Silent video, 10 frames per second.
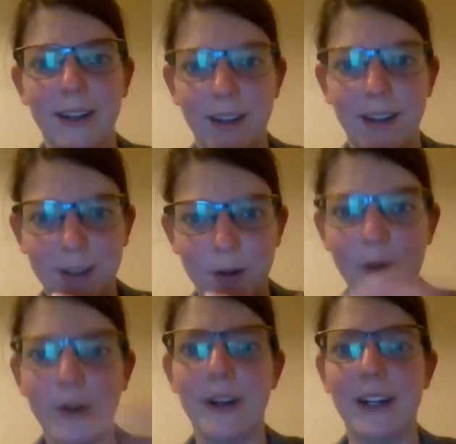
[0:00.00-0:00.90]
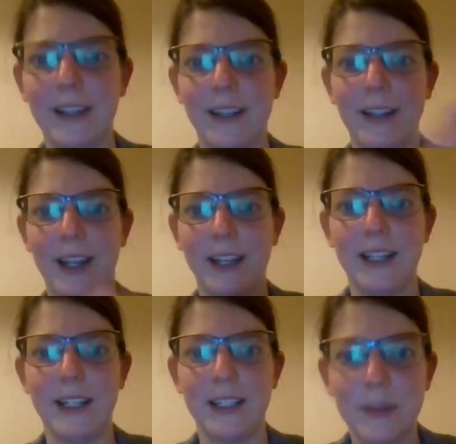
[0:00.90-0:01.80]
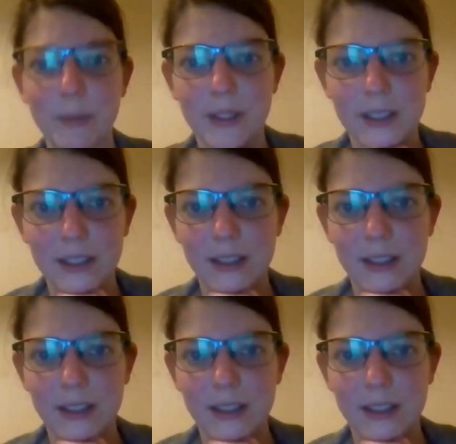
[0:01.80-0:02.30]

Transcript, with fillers: like longer uh, engagement.